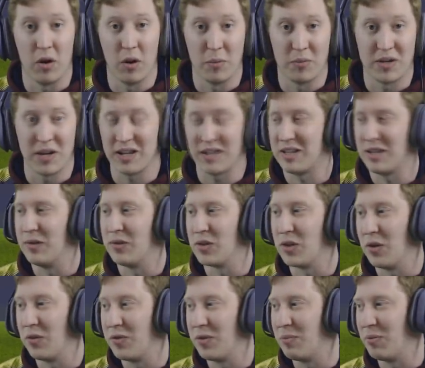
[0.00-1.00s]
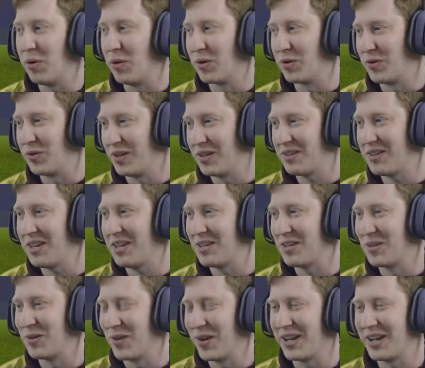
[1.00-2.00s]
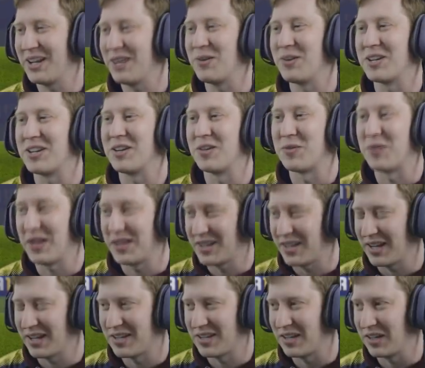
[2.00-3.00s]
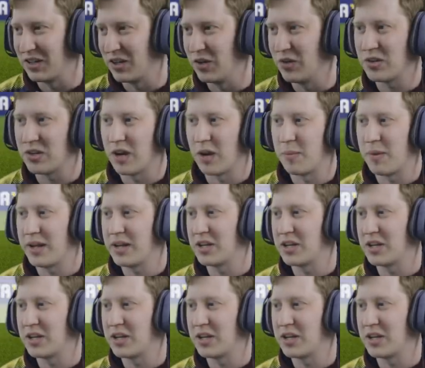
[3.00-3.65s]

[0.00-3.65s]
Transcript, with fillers: objectives of the board for the season already, which is fantastic news. Our